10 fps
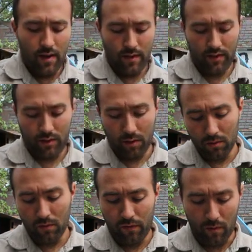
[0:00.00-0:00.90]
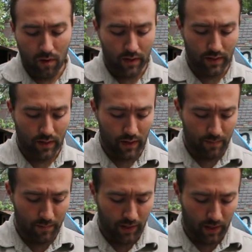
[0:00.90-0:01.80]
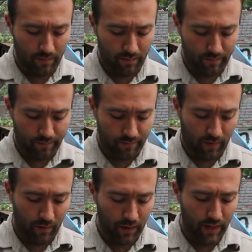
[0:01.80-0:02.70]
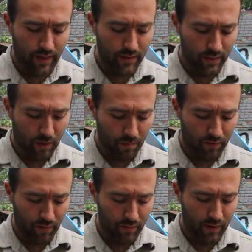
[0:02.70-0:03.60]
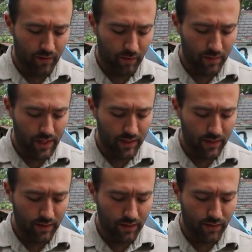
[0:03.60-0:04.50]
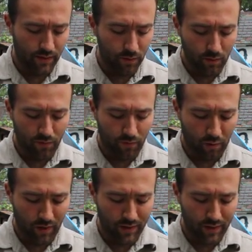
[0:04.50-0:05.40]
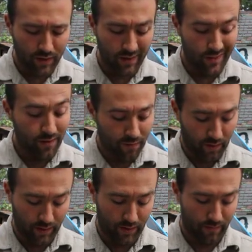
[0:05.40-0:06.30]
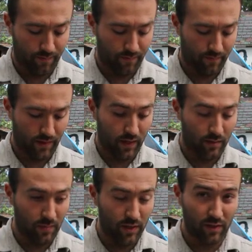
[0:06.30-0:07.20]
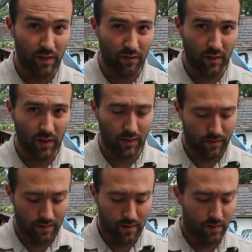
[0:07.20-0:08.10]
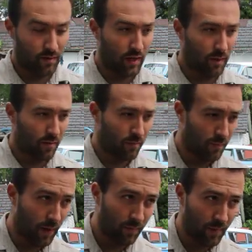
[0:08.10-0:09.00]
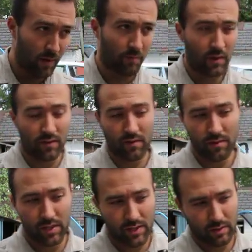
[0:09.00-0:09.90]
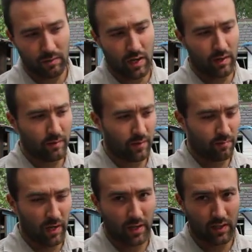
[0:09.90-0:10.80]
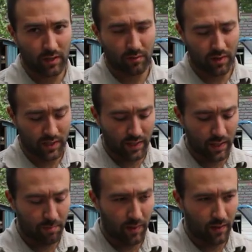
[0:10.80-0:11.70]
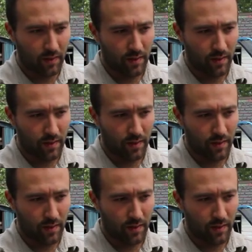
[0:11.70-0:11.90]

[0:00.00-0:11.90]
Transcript: the total force, what I can interpret from the information is that total force is different. It's much different. So that might be one of the reasons why my clutch was slipping.